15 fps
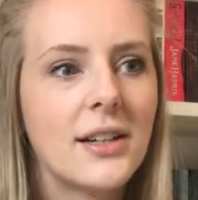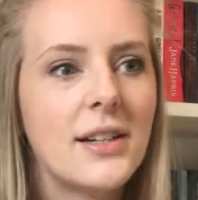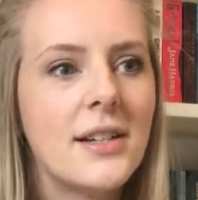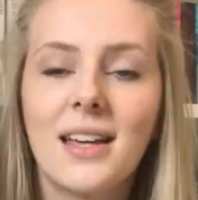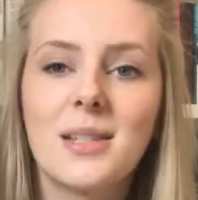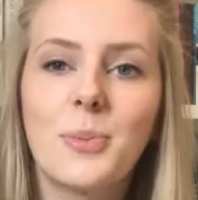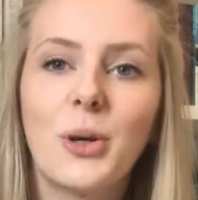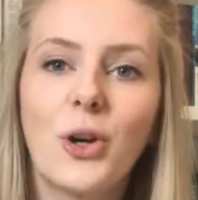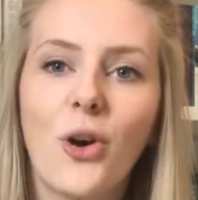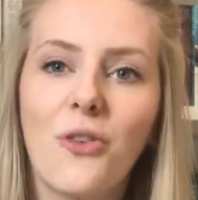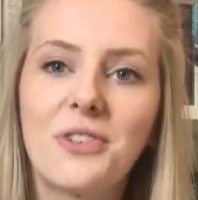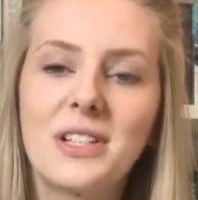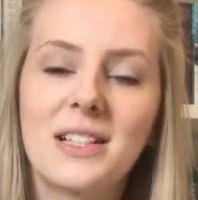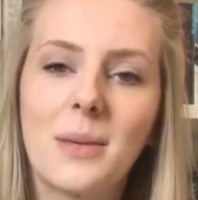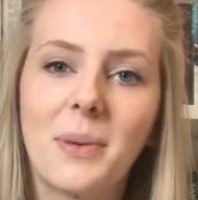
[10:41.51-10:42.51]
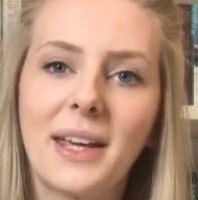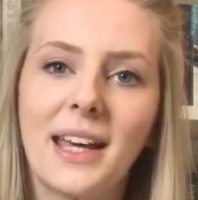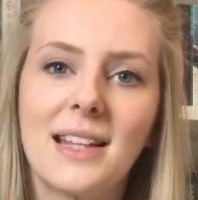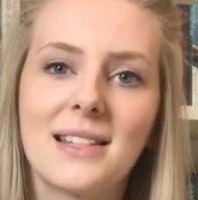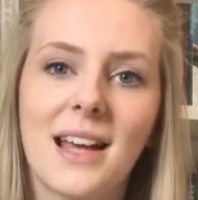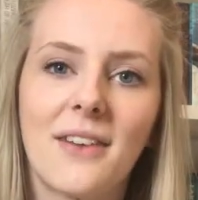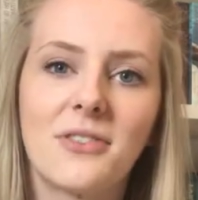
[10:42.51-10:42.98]
This book obviously
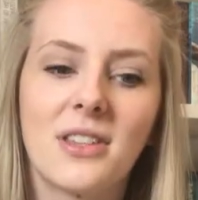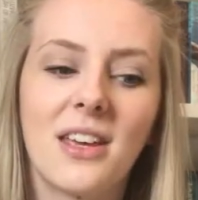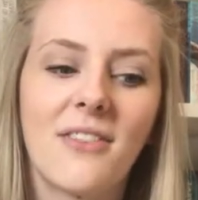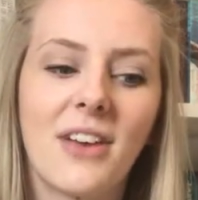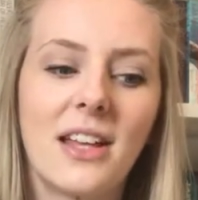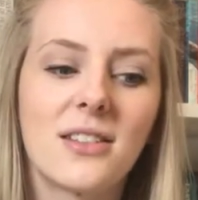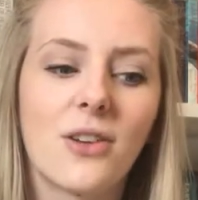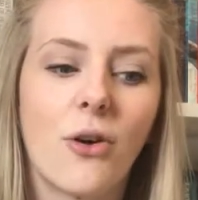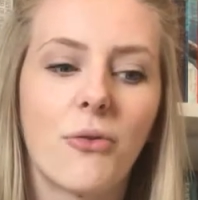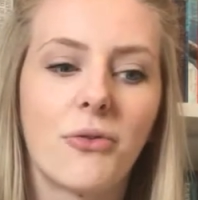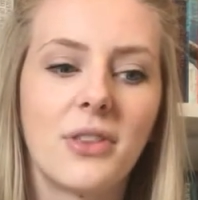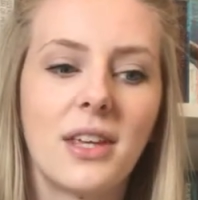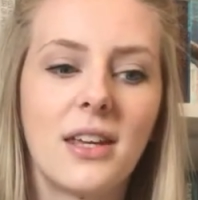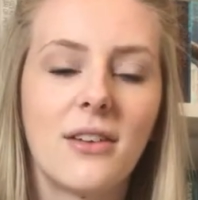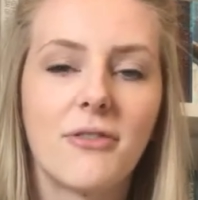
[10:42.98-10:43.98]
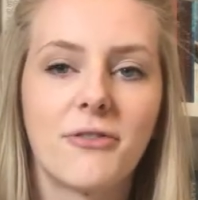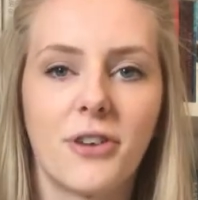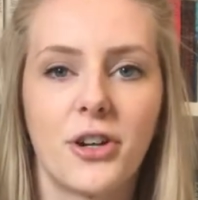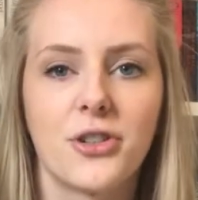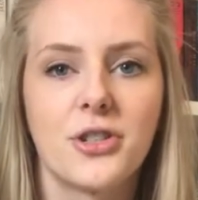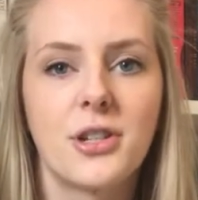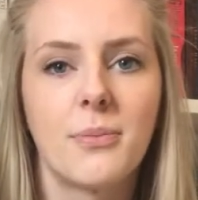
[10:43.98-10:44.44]
begins after the events of the
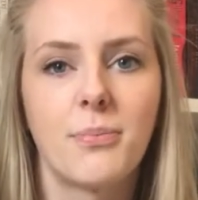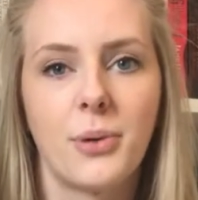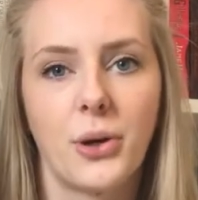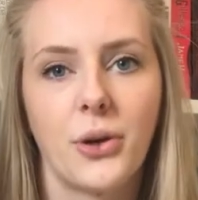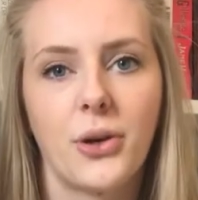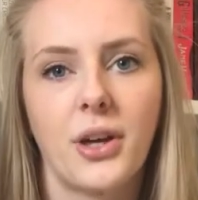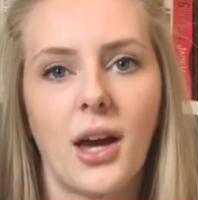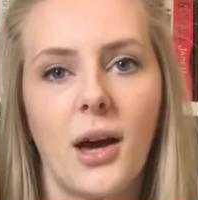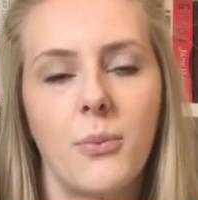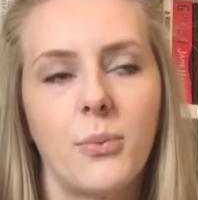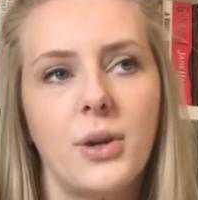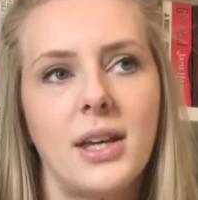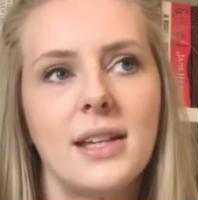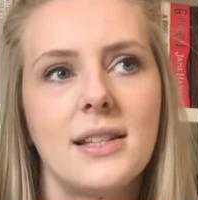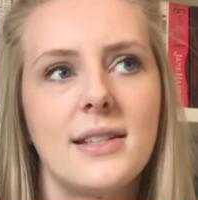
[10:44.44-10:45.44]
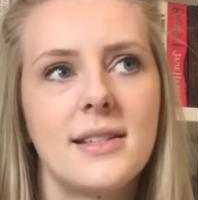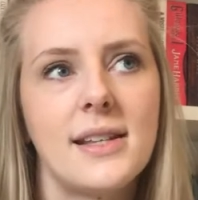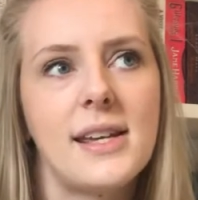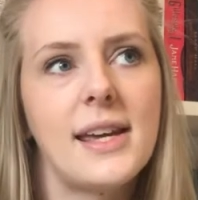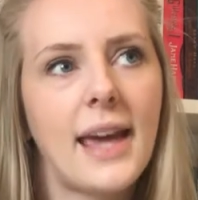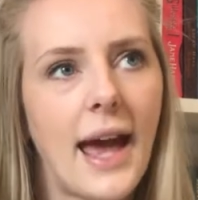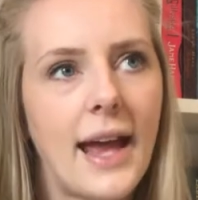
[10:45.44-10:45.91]
first book, and we can
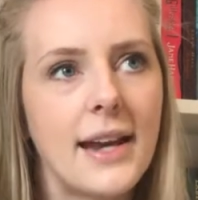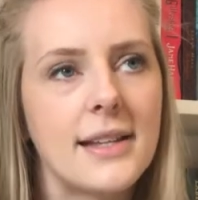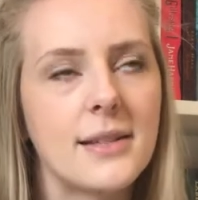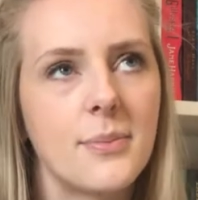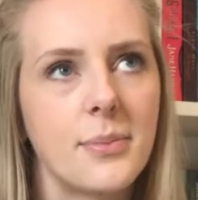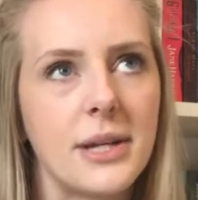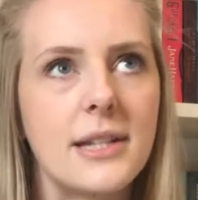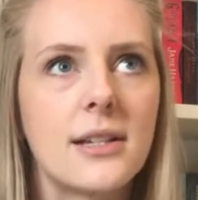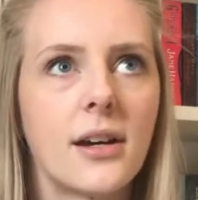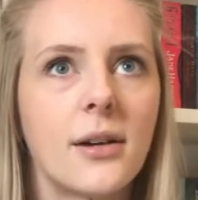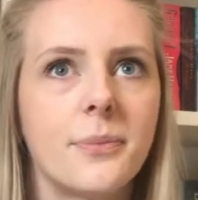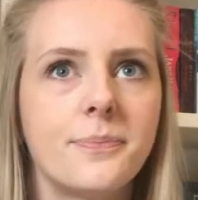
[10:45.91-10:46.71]
see Katniss and Peeta